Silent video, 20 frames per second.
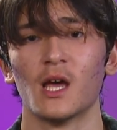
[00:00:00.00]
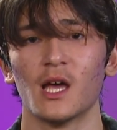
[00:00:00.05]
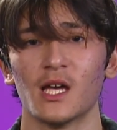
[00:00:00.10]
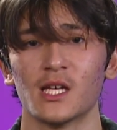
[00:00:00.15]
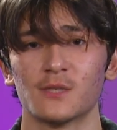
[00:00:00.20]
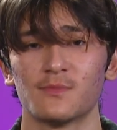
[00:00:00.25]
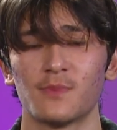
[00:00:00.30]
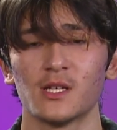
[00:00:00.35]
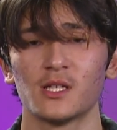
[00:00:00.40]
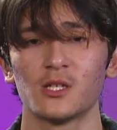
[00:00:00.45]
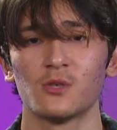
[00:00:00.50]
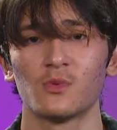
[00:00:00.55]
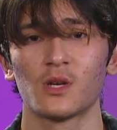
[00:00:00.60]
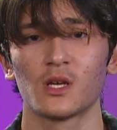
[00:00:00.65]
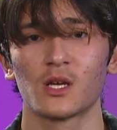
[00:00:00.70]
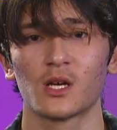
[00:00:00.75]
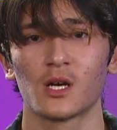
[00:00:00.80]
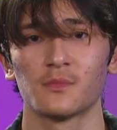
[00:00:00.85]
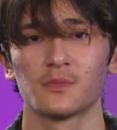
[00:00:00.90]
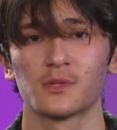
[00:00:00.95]
especially when
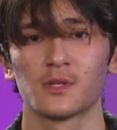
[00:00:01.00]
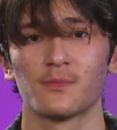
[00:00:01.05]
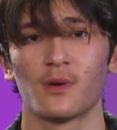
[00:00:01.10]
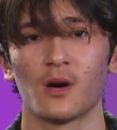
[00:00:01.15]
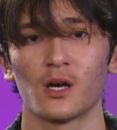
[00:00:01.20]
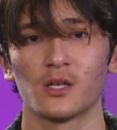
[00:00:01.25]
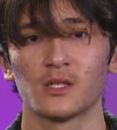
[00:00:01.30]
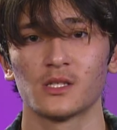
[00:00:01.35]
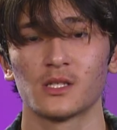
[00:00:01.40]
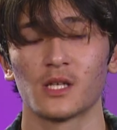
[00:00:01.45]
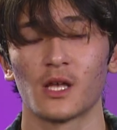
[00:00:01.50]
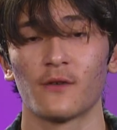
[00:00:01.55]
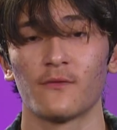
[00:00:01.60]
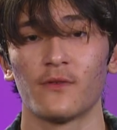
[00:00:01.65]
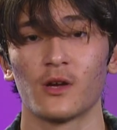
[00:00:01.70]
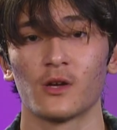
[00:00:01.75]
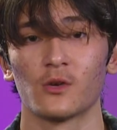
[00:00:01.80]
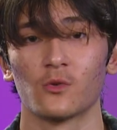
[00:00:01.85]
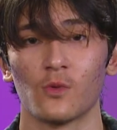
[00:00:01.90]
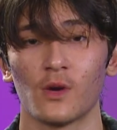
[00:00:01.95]
it comes to policies that
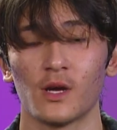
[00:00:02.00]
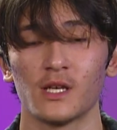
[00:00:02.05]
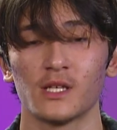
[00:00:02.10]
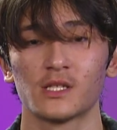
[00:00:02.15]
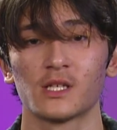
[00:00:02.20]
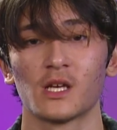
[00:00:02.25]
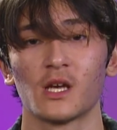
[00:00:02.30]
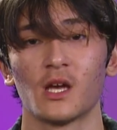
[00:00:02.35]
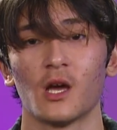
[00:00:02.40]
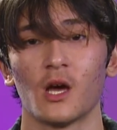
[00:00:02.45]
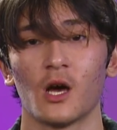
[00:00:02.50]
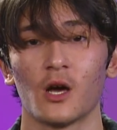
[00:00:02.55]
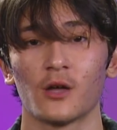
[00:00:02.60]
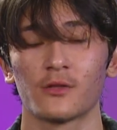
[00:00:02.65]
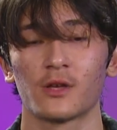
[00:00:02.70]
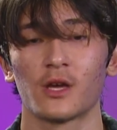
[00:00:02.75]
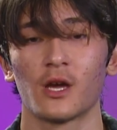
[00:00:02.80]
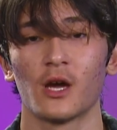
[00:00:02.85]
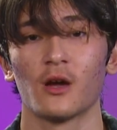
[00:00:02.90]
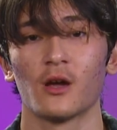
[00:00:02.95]
affect race,
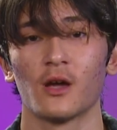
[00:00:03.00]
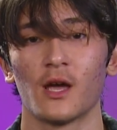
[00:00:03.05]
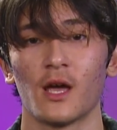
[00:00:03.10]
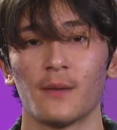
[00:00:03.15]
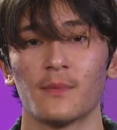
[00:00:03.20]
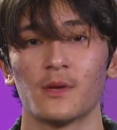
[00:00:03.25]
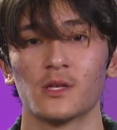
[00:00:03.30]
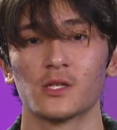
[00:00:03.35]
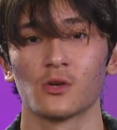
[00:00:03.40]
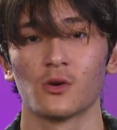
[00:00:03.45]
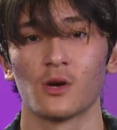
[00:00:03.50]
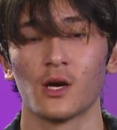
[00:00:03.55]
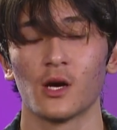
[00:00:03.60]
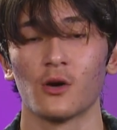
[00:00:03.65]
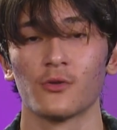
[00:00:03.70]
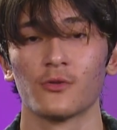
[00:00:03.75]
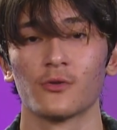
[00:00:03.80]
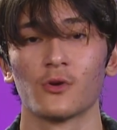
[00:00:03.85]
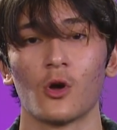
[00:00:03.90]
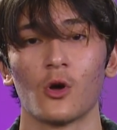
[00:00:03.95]
healthcare, and mental
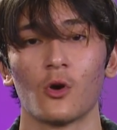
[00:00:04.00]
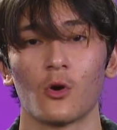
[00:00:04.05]
health.